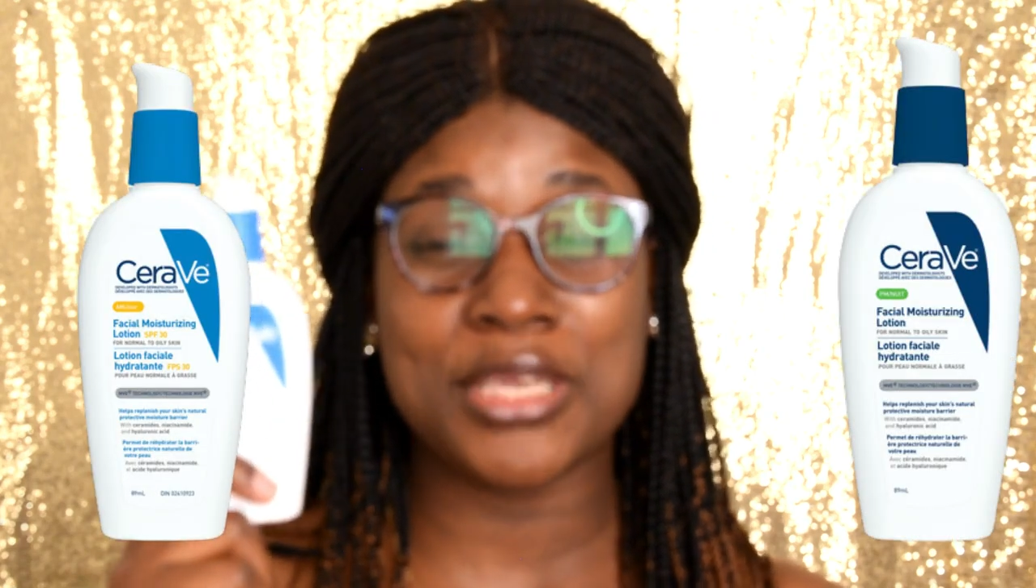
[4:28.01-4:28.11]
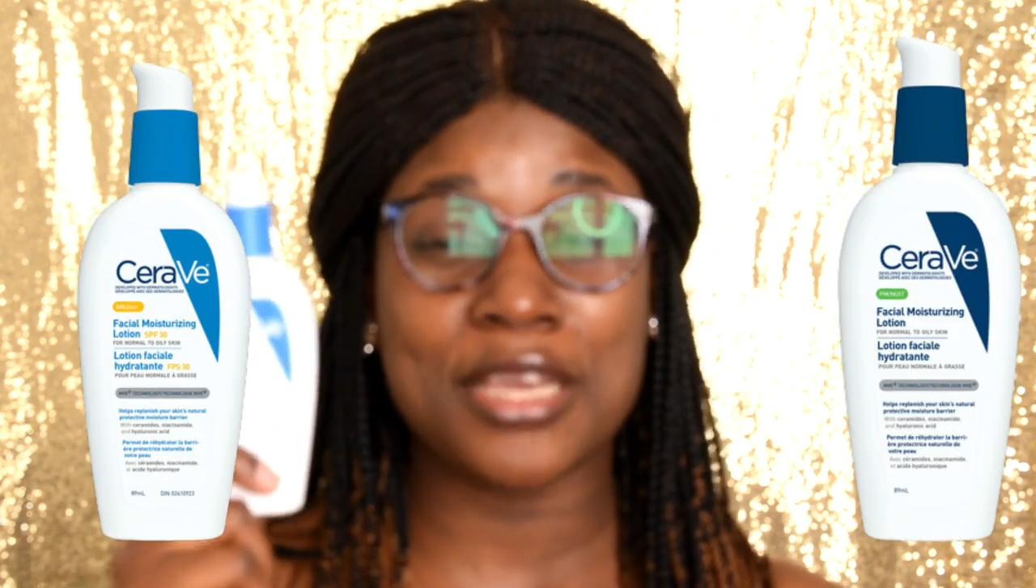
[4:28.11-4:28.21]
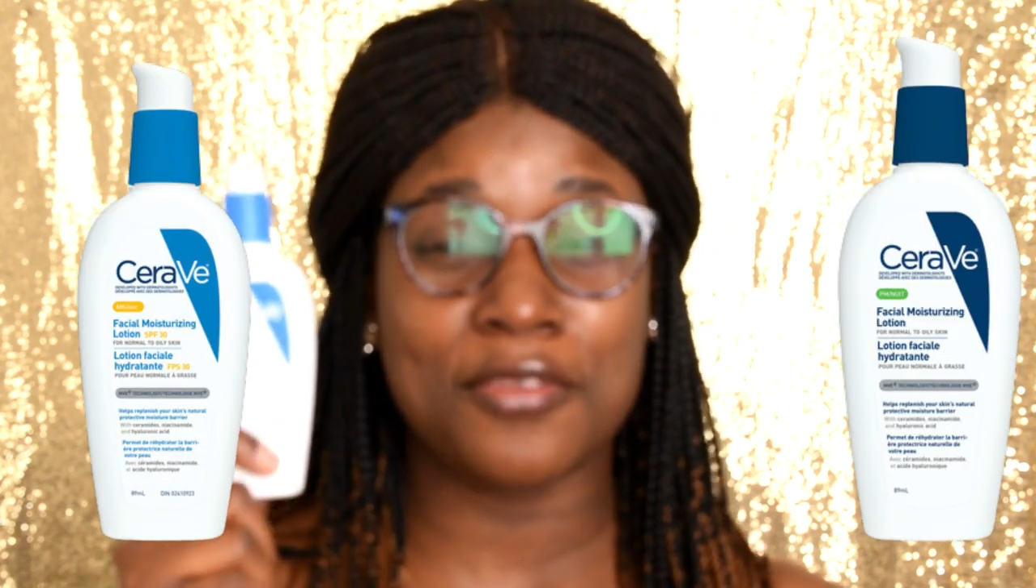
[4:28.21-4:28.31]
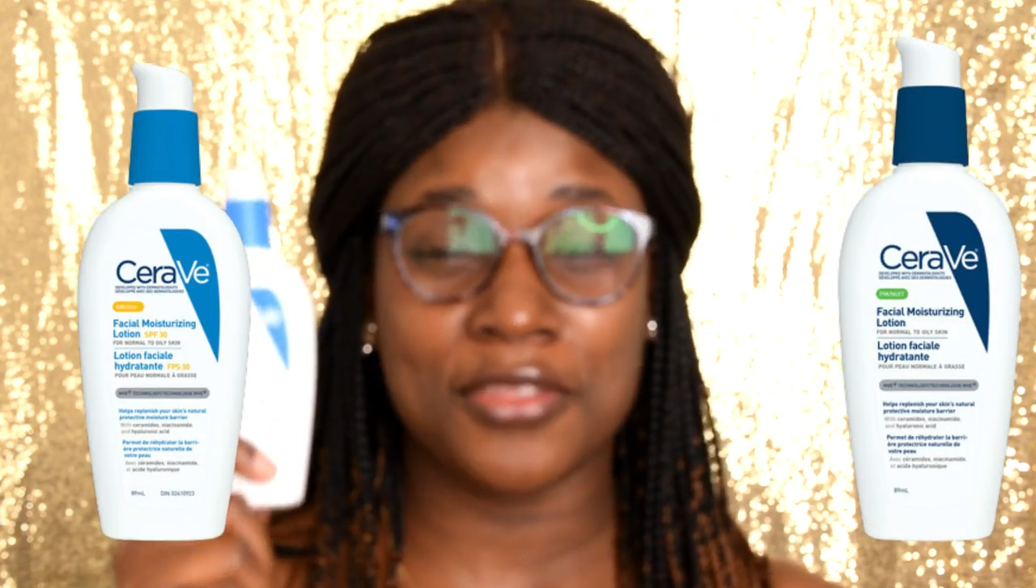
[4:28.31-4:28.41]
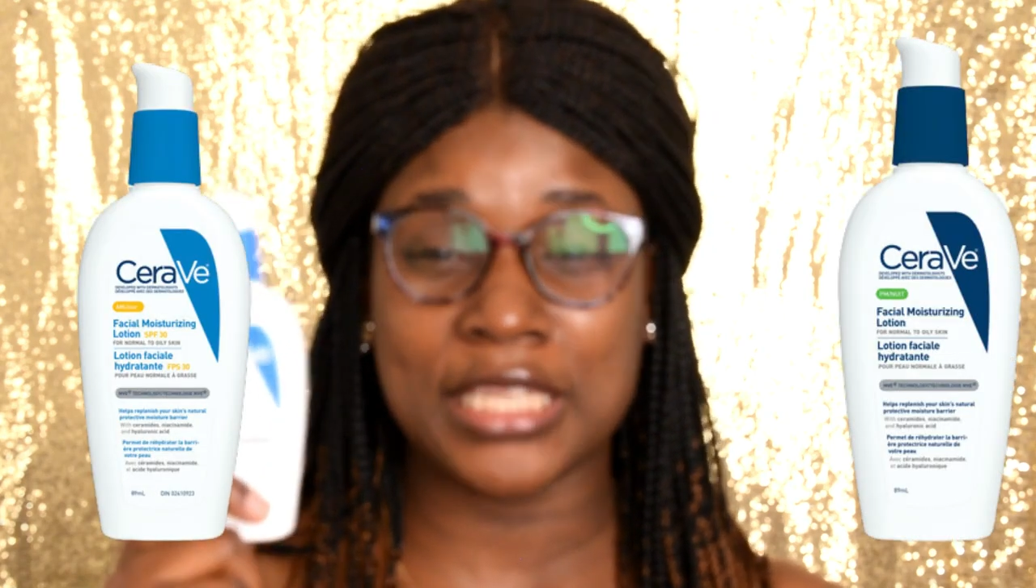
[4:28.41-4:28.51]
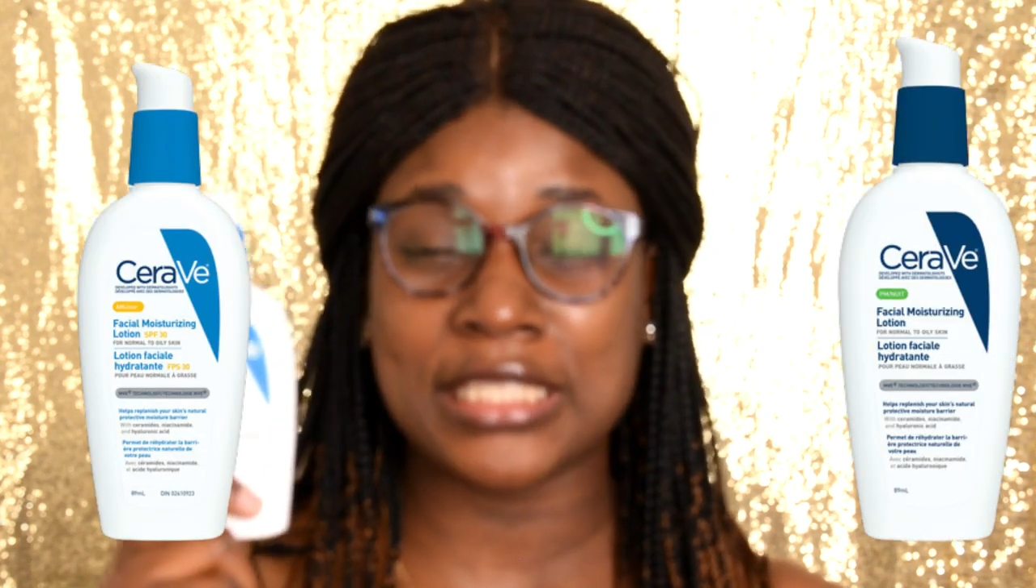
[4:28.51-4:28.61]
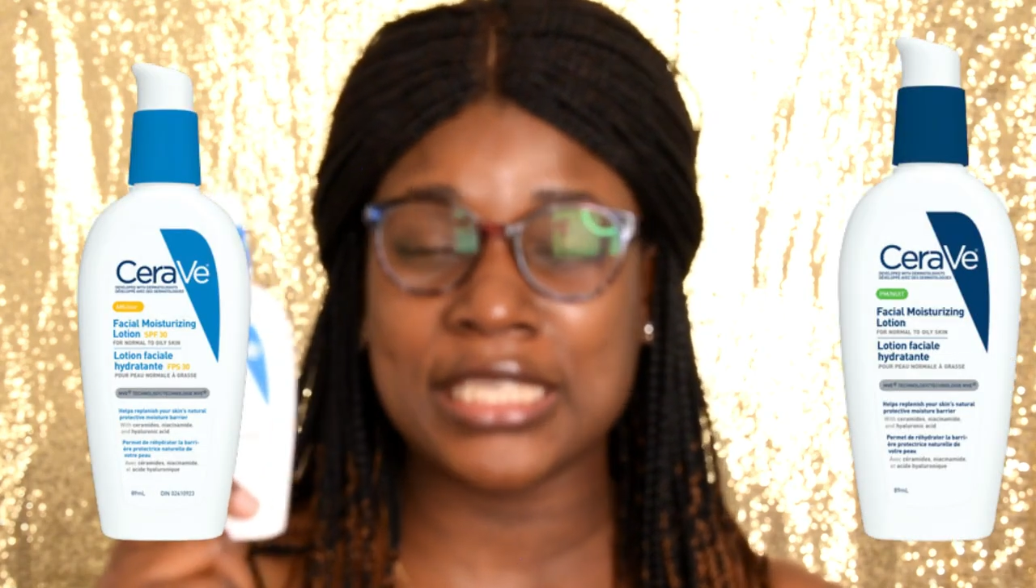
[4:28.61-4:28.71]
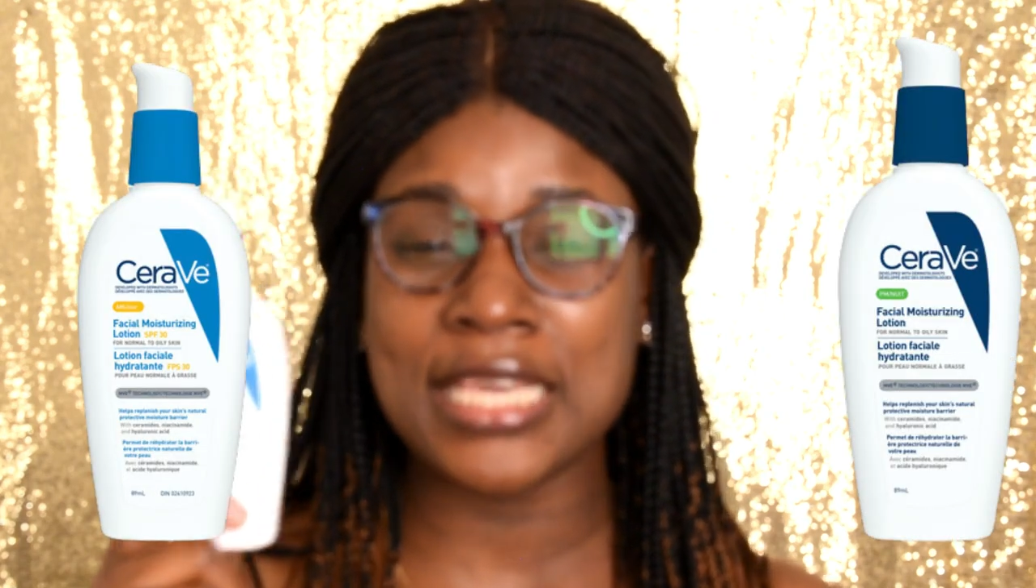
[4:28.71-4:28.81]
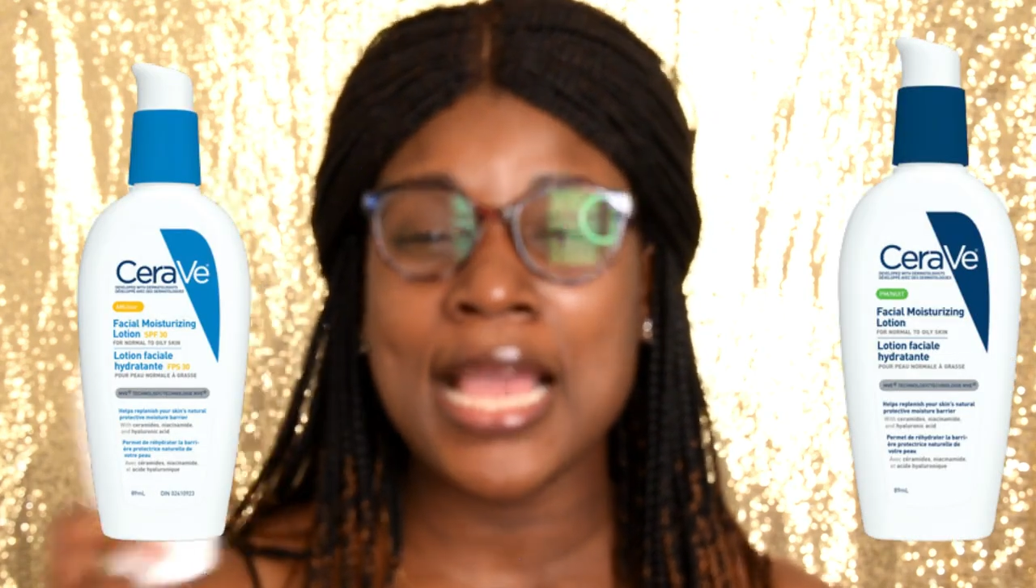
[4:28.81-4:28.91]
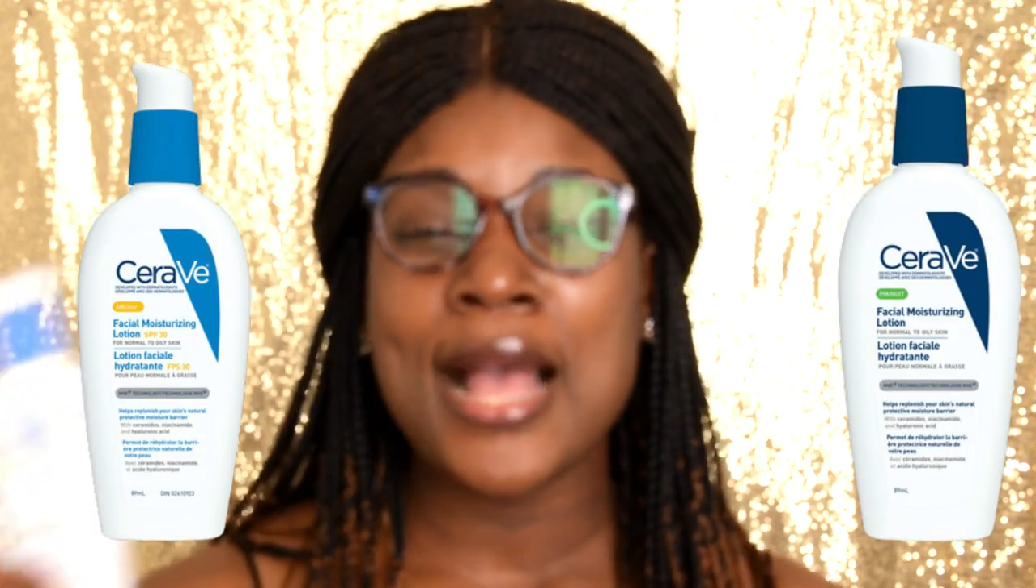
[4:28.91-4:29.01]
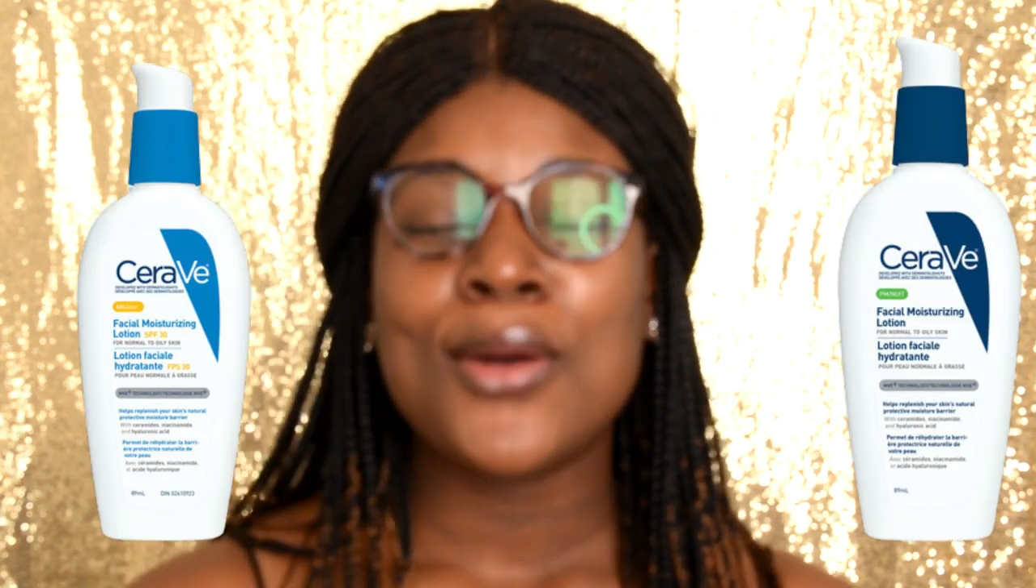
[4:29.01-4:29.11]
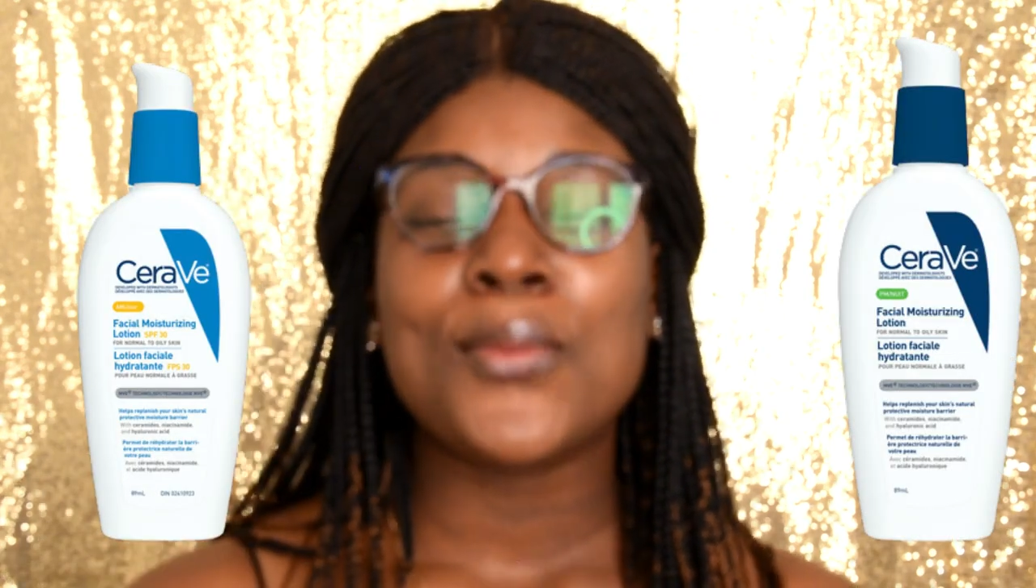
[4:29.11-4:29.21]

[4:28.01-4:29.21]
P F thirty,